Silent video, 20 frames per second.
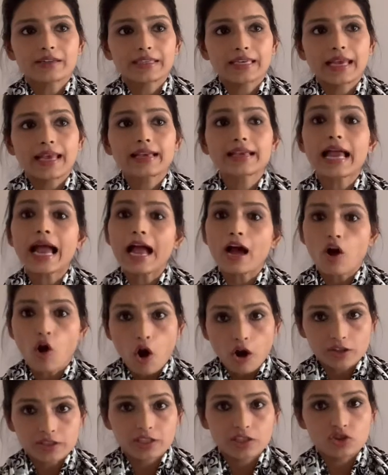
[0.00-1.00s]
take
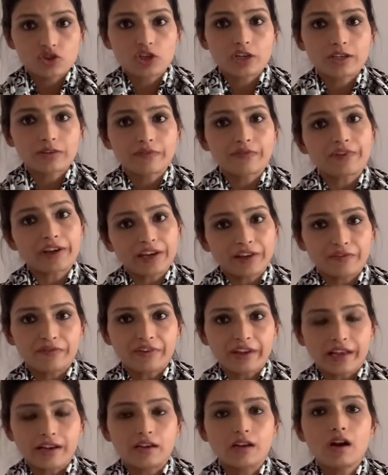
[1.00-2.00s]
oxygen very
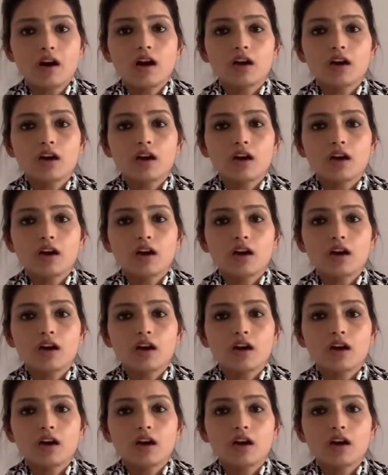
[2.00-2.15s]
well.